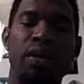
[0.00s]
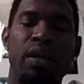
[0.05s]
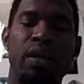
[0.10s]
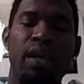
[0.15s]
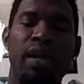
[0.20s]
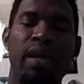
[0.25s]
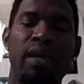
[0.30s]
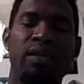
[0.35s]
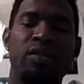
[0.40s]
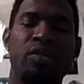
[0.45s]

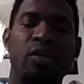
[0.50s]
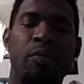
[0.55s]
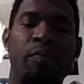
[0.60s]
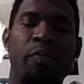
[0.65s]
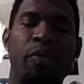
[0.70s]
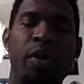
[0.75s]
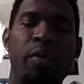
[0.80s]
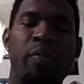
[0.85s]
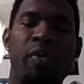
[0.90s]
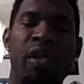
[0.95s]
Get the
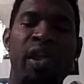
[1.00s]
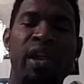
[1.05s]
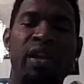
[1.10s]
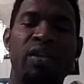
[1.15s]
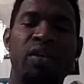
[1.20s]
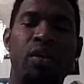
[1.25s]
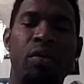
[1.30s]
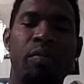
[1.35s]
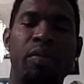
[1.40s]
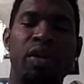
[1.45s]
likes up, people.
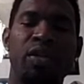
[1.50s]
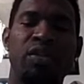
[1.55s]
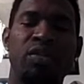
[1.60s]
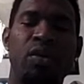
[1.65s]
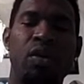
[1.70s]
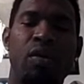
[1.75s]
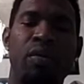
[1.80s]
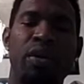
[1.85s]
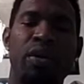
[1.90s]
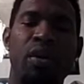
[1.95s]
Get
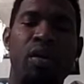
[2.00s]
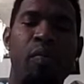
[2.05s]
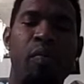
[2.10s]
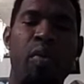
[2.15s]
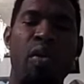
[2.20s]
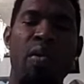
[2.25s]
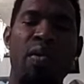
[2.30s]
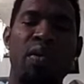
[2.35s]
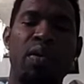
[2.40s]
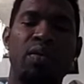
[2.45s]
numbers going
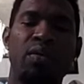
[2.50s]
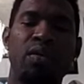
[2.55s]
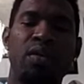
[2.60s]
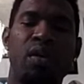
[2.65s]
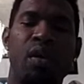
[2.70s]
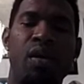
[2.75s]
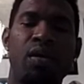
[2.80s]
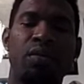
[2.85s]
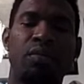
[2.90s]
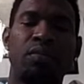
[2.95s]
up.
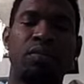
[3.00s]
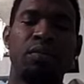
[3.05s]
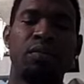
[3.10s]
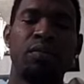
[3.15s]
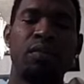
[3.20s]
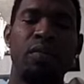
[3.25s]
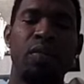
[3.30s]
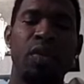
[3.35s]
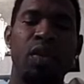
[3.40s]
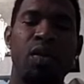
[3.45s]

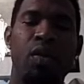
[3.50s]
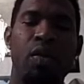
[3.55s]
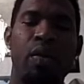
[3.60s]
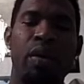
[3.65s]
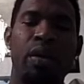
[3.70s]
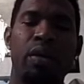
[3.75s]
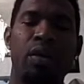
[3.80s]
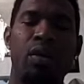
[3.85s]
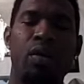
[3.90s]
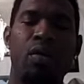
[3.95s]

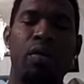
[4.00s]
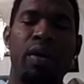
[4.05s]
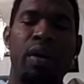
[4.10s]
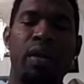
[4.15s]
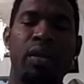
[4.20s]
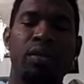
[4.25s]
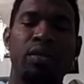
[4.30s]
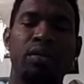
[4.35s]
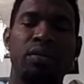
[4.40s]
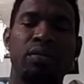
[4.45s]
Owen,
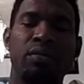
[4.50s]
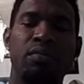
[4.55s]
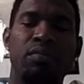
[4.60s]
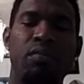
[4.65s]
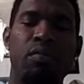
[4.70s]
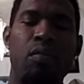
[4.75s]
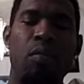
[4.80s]
Owen.